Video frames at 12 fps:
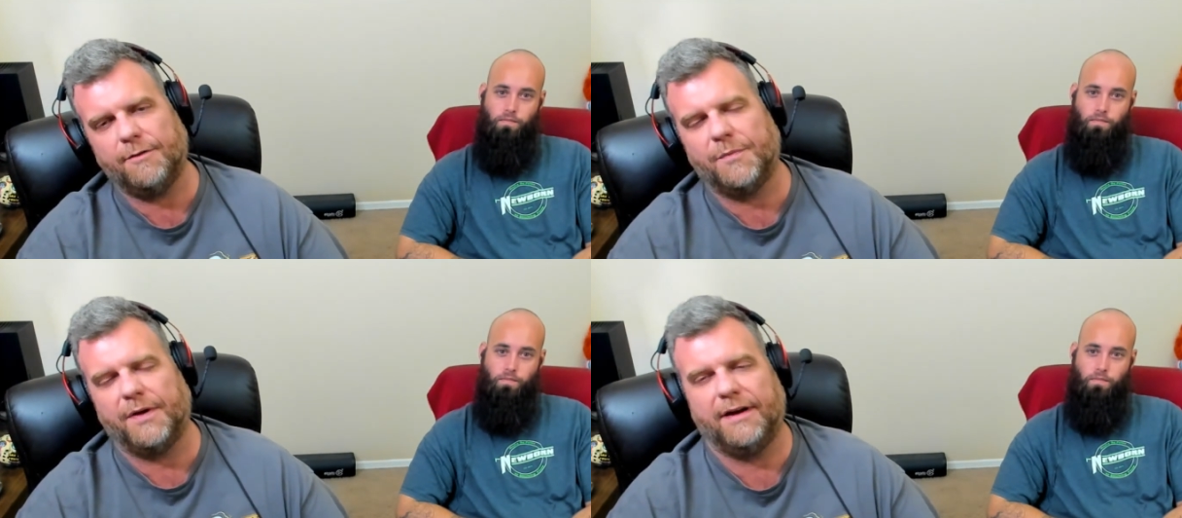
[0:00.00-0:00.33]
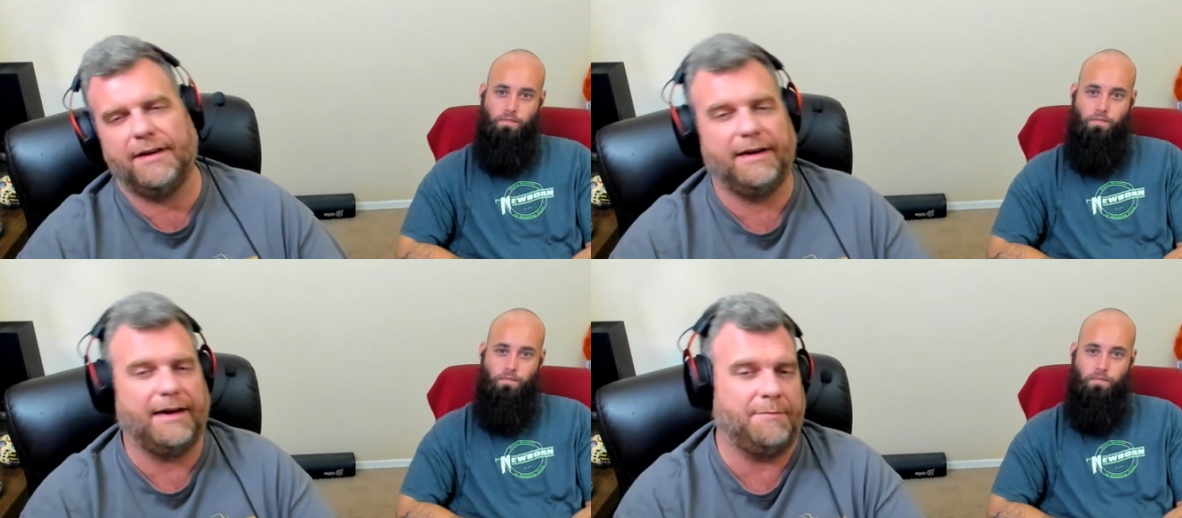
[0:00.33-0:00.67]

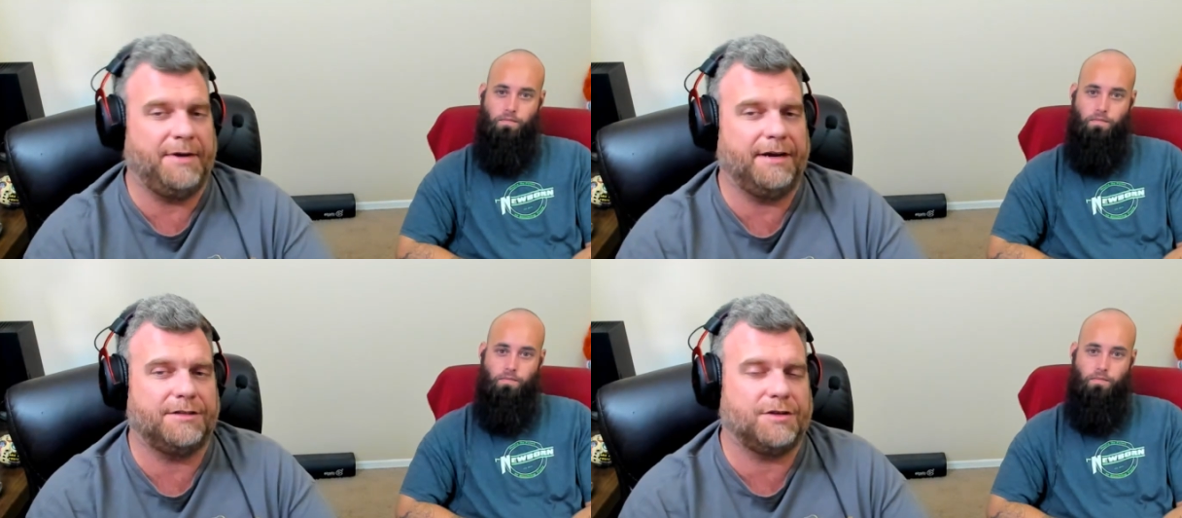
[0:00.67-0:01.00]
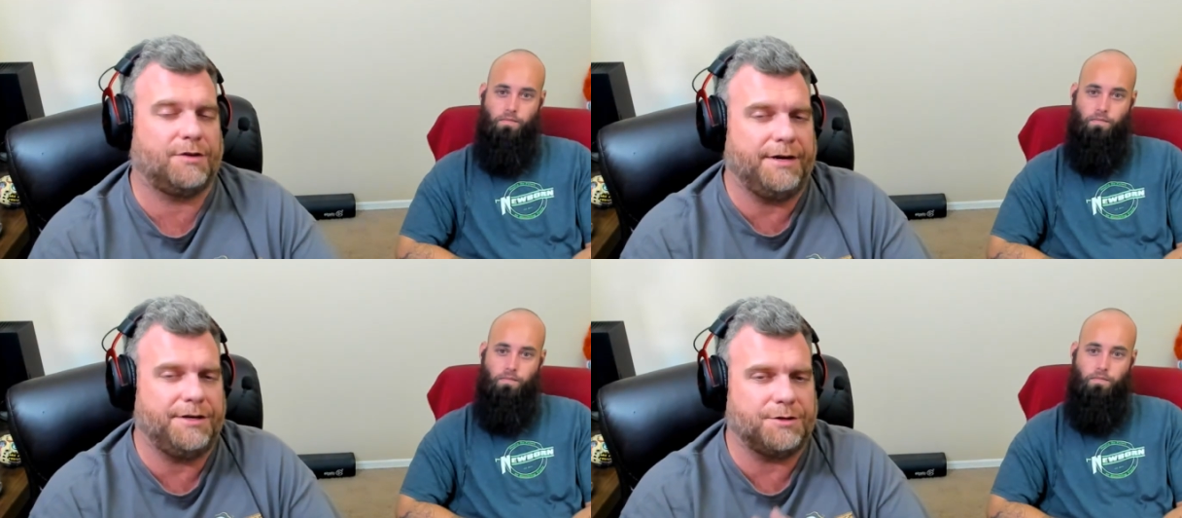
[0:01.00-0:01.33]
Speaker 1: but I mean it's a
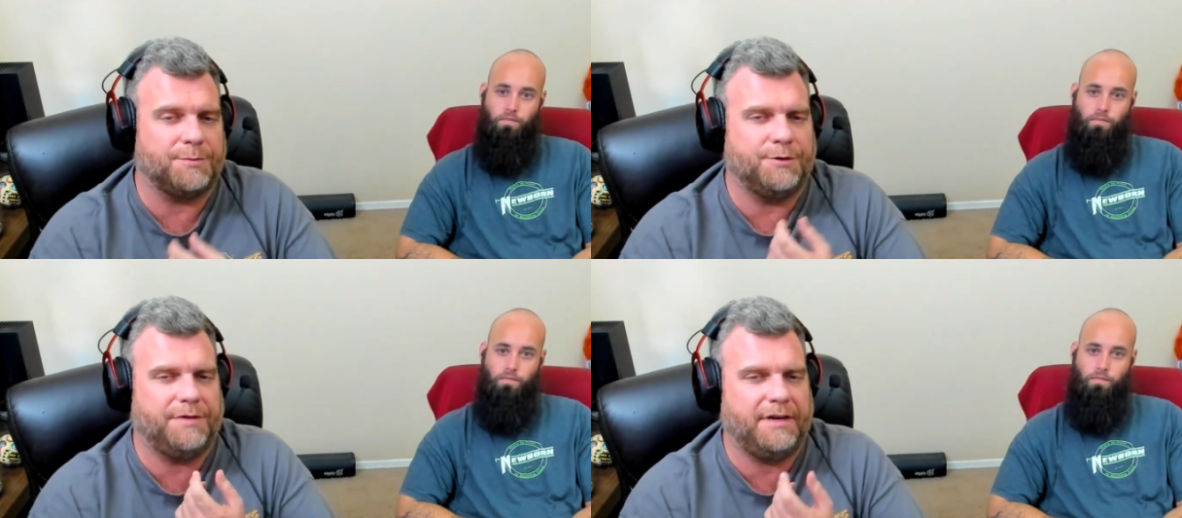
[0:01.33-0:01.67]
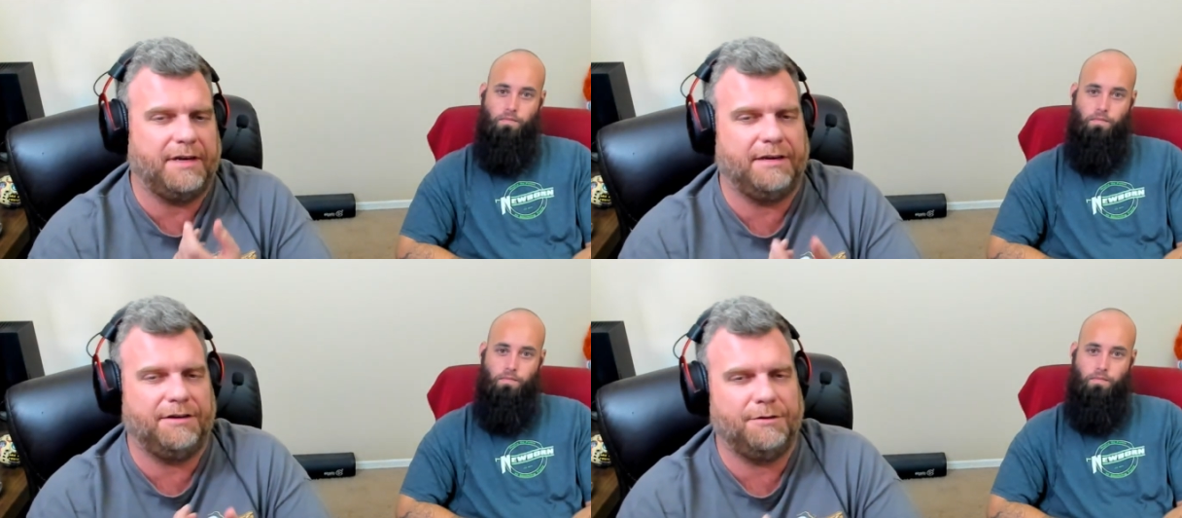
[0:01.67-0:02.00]
creature
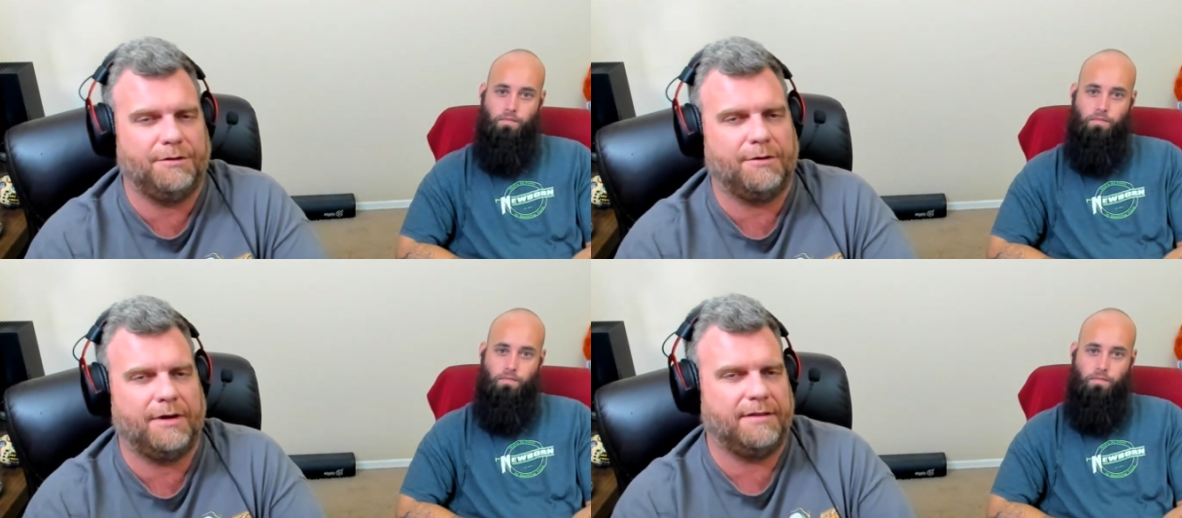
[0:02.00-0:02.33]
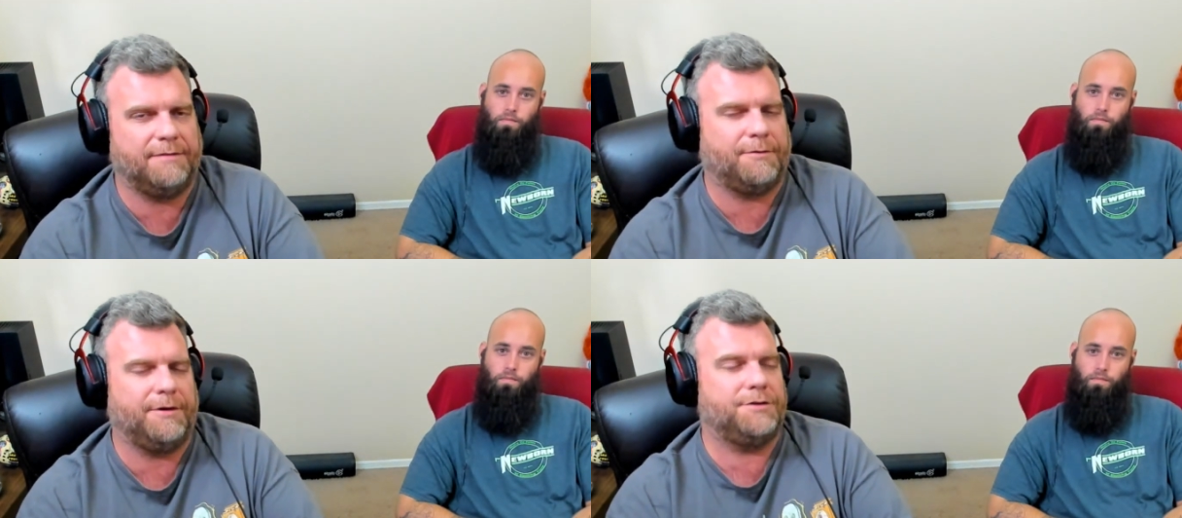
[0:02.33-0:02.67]
movie, and you know I
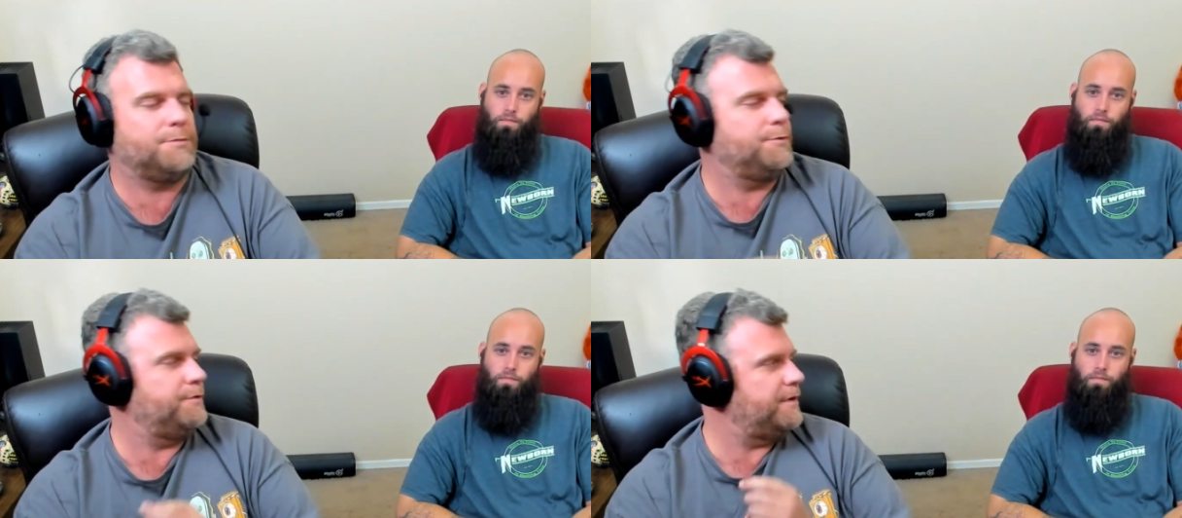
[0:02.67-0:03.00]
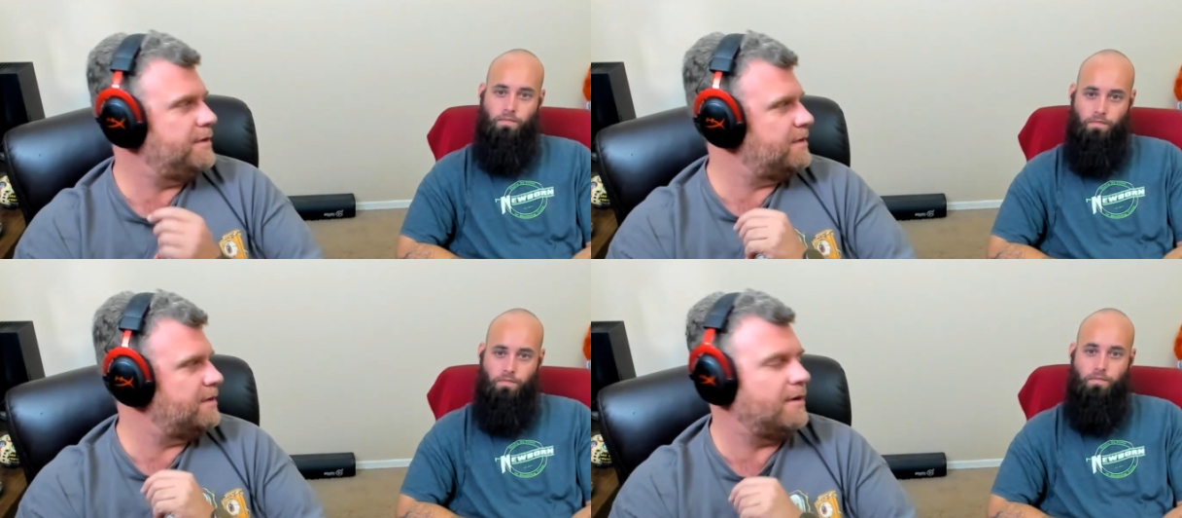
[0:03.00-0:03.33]
love creature mm-hmm.
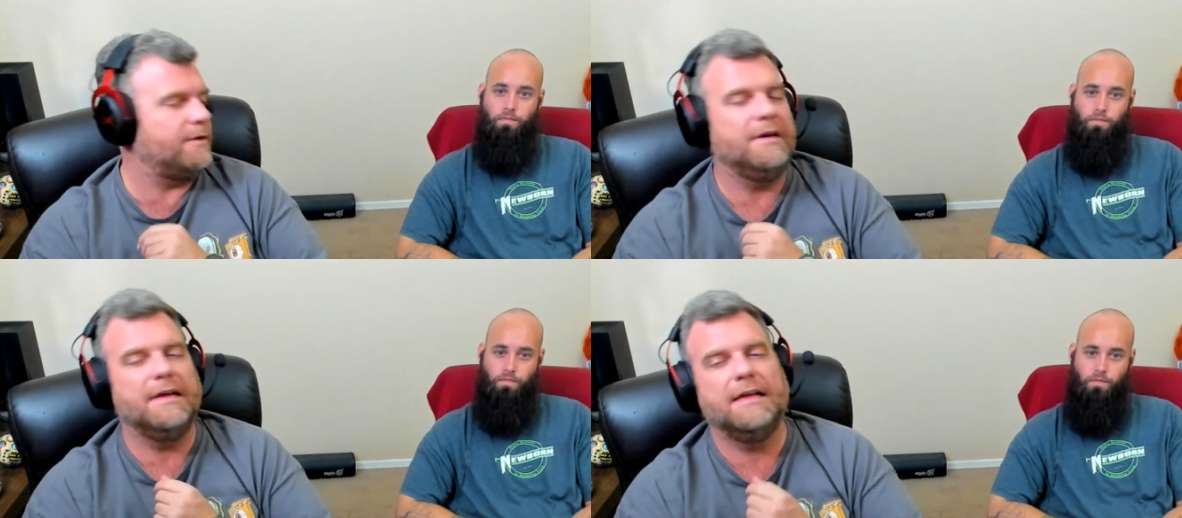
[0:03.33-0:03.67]
movies, so.